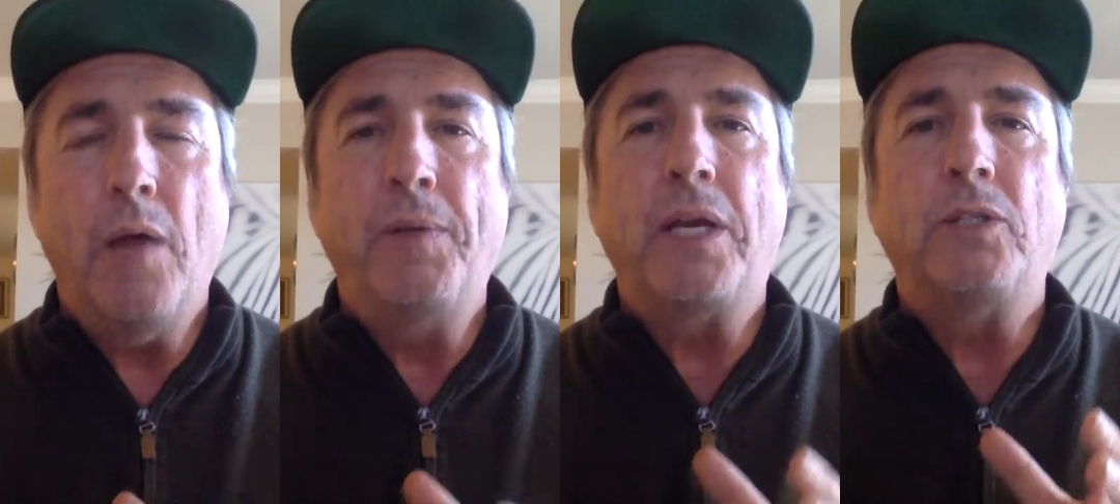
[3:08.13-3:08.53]

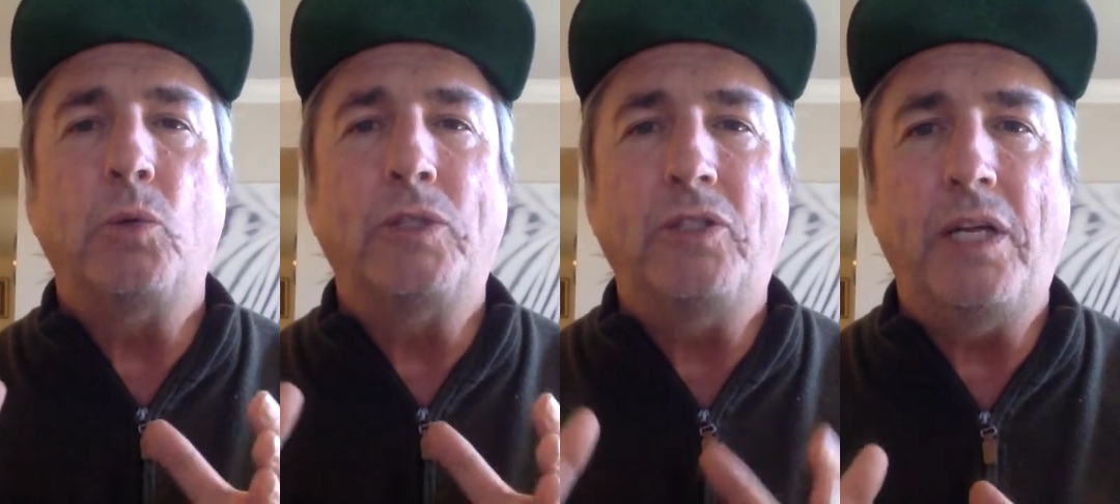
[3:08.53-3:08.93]
because he
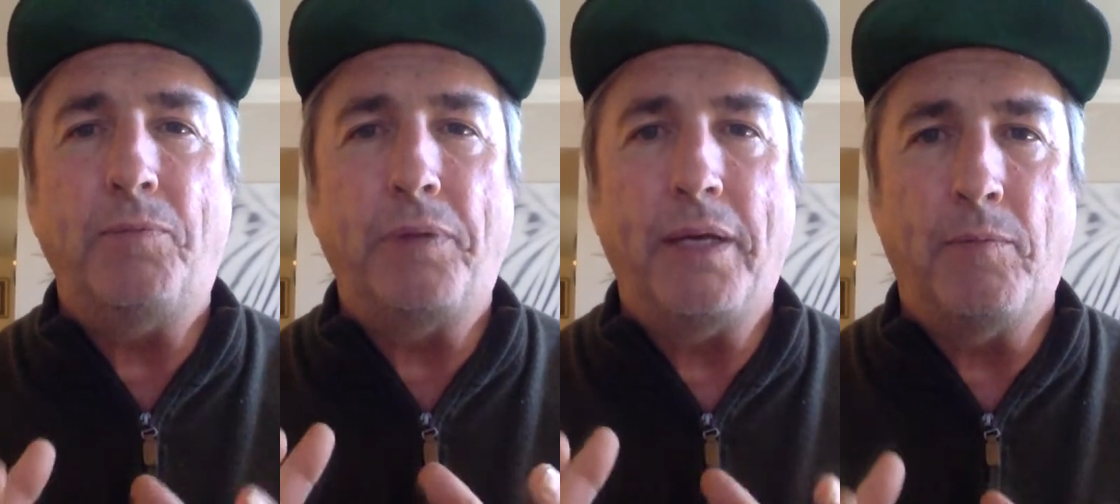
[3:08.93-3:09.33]
was
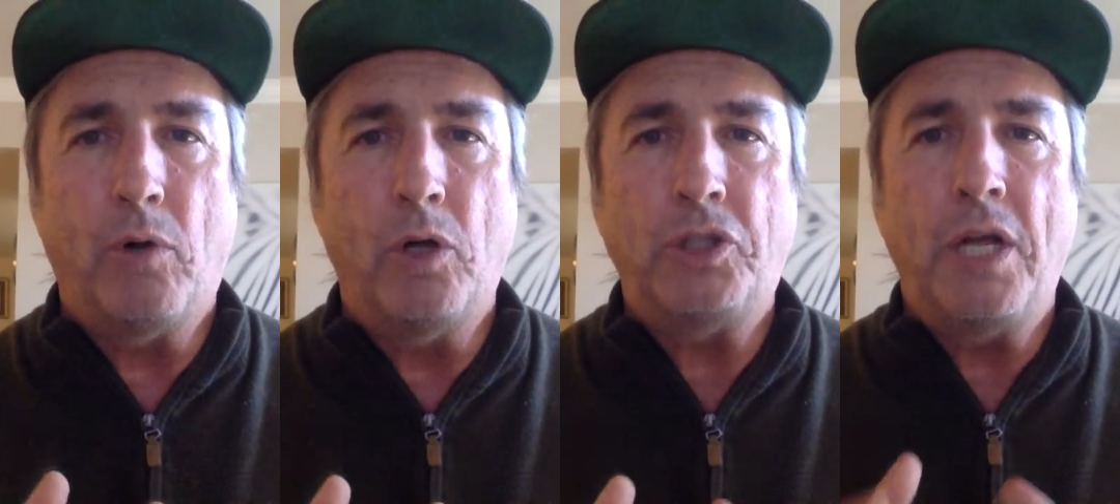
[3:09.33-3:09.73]
deeply
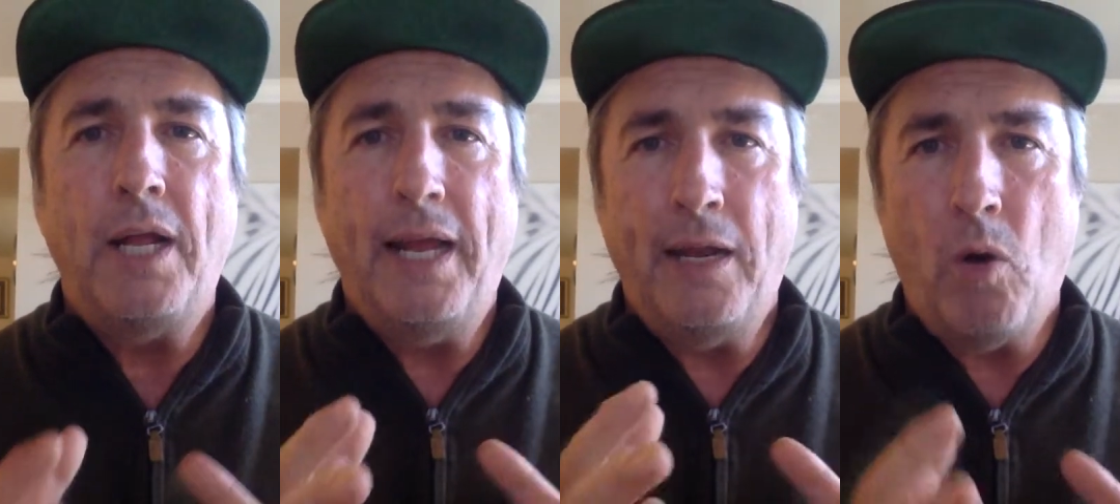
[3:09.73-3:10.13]
immersed
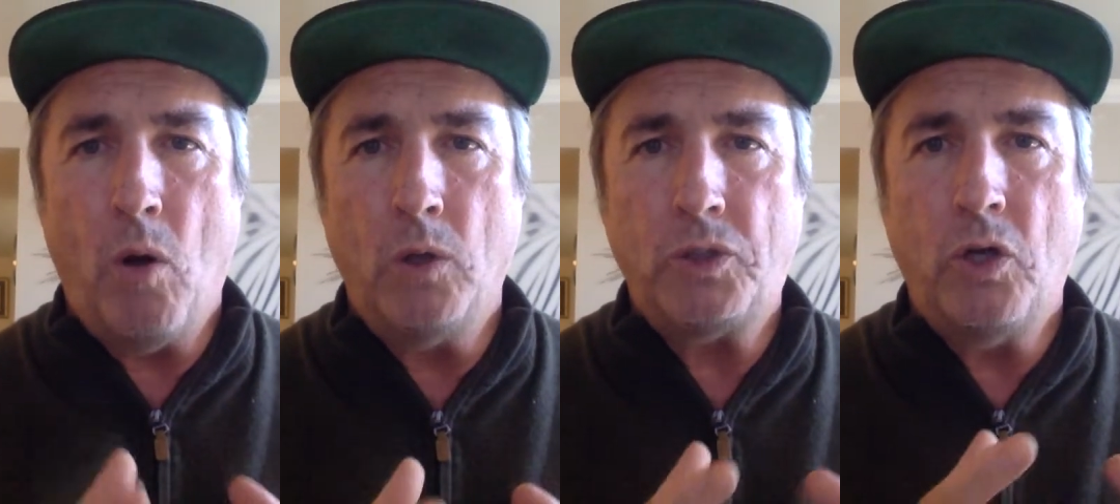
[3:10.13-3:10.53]
in
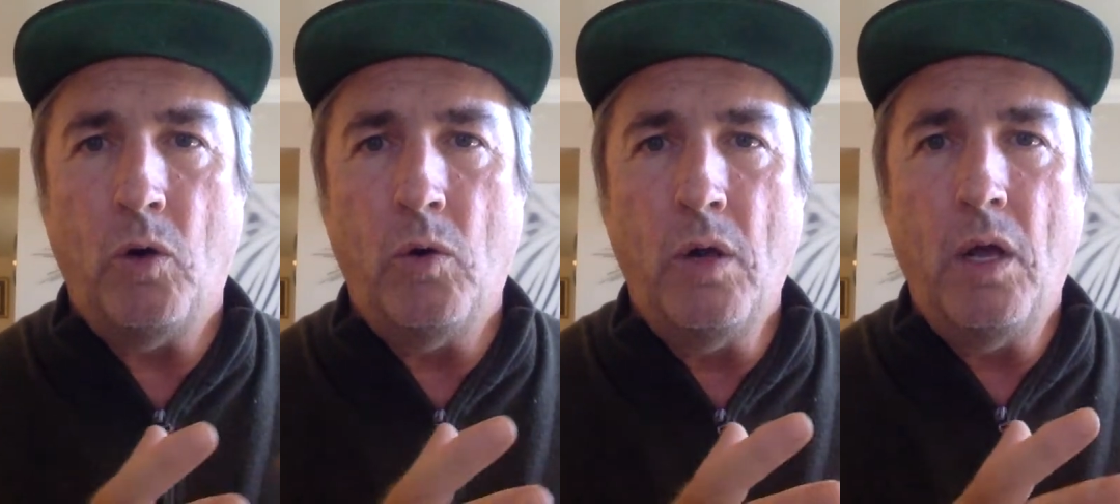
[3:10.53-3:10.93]

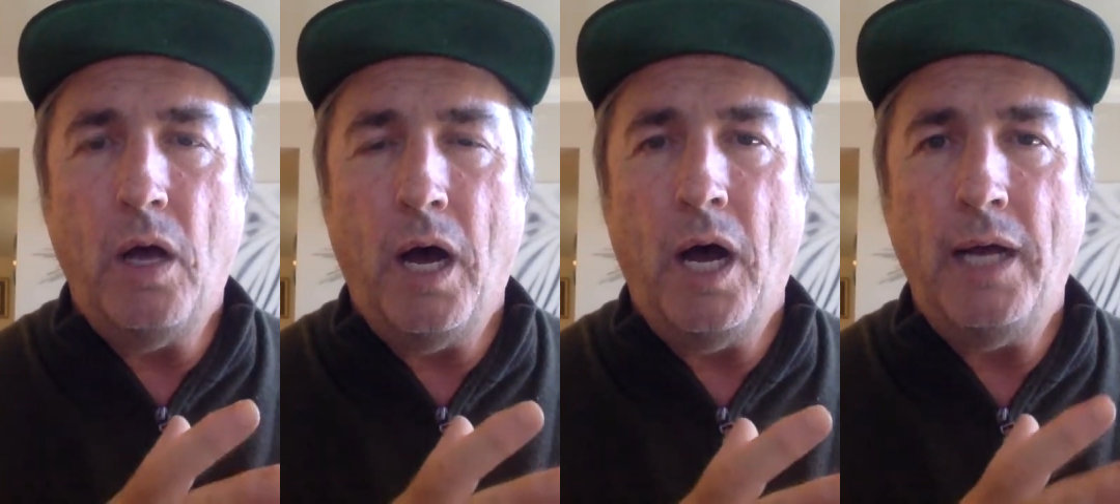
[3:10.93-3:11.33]
also
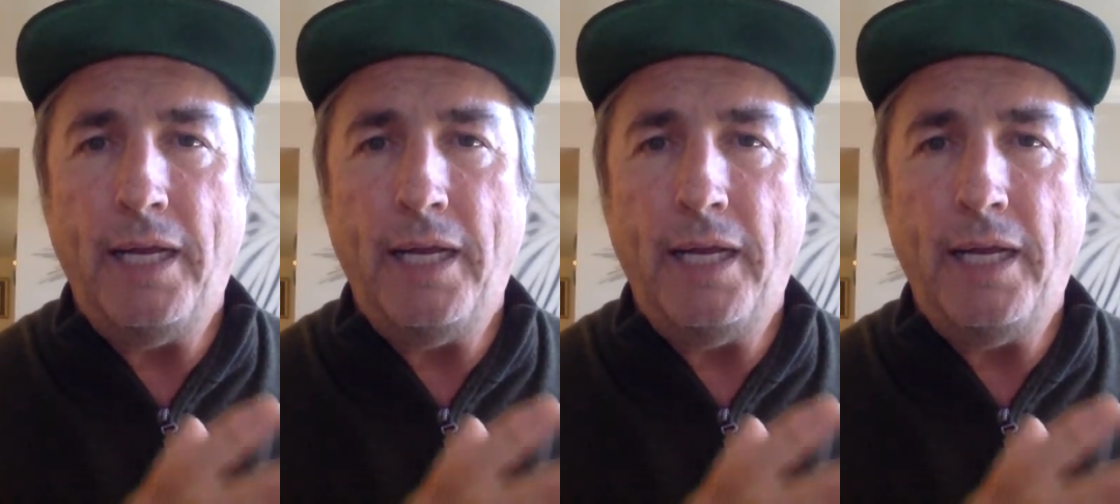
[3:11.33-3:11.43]
uh,